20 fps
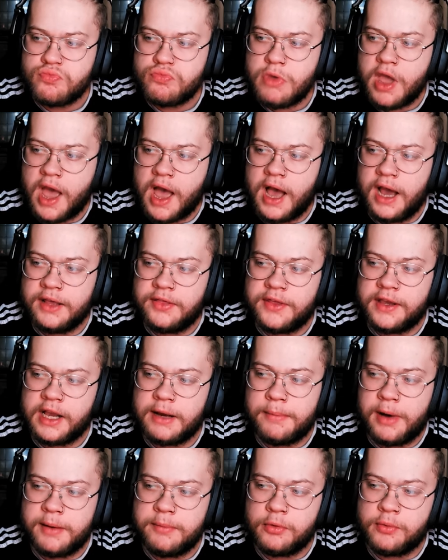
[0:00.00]
yeah, I think I
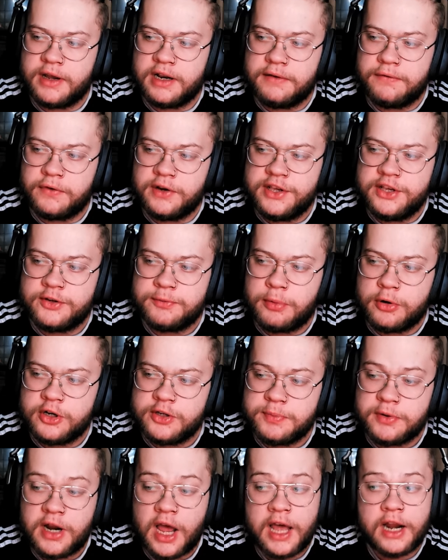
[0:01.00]
might be ready for
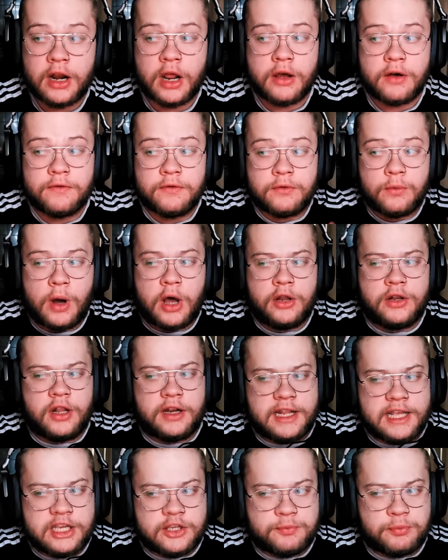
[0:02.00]
esports, but I don't, well,
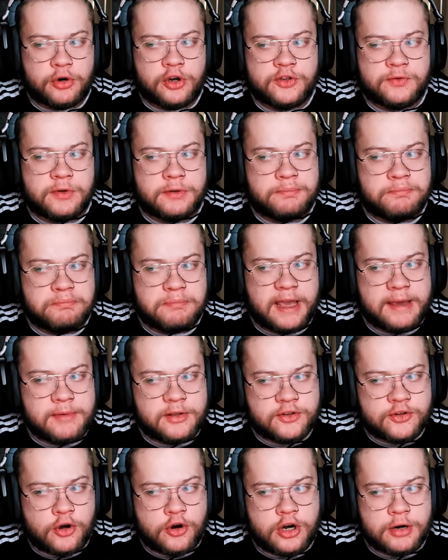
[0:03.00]
not esports, but maybe
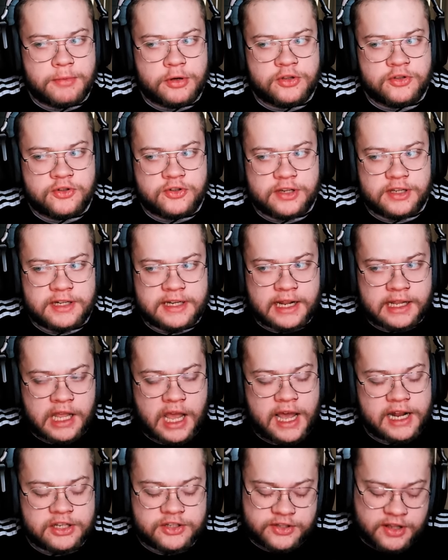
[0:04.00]
tournaments and that
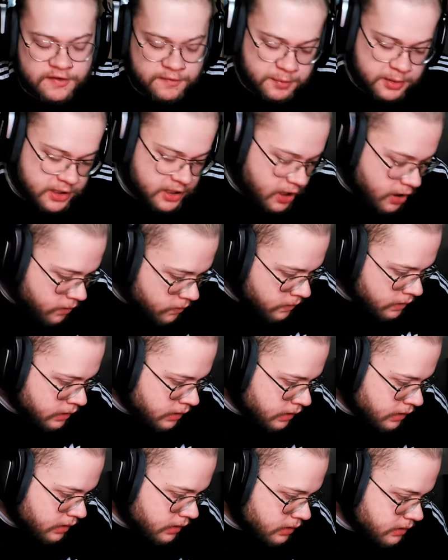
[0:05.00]
kind of stuff. But, you know,
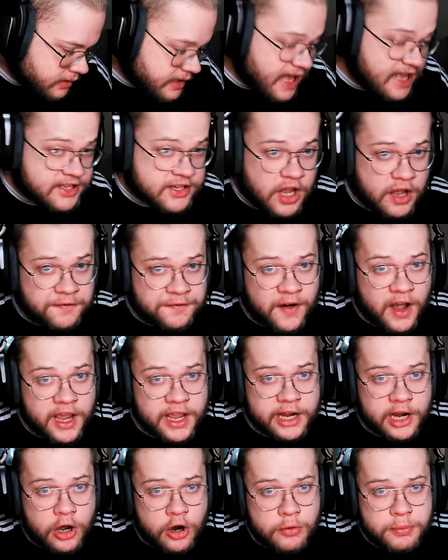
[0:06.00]
that's all fine,
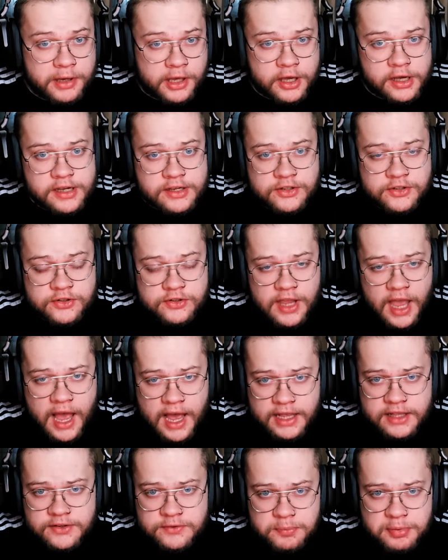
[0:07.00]
you know, because,
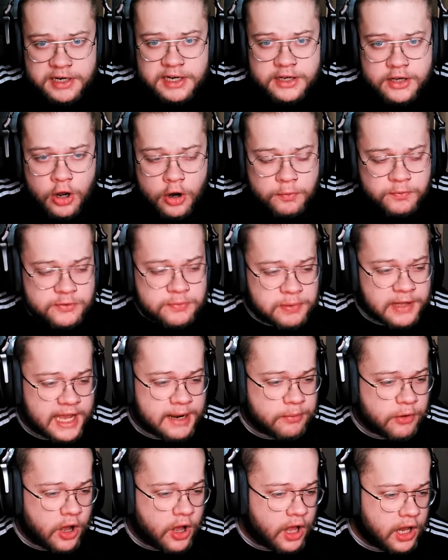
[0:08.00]
yeah, it's pretty dope to play
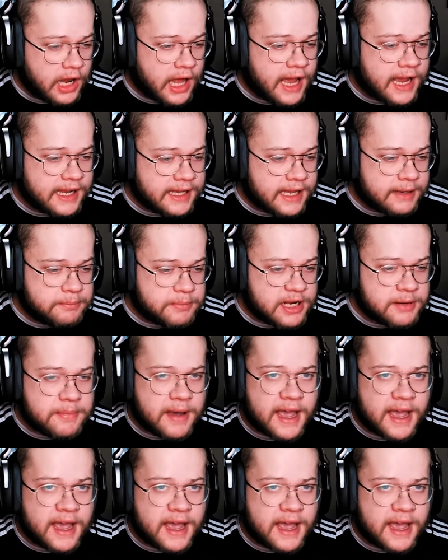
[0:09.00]
Brawlhalla. I can be the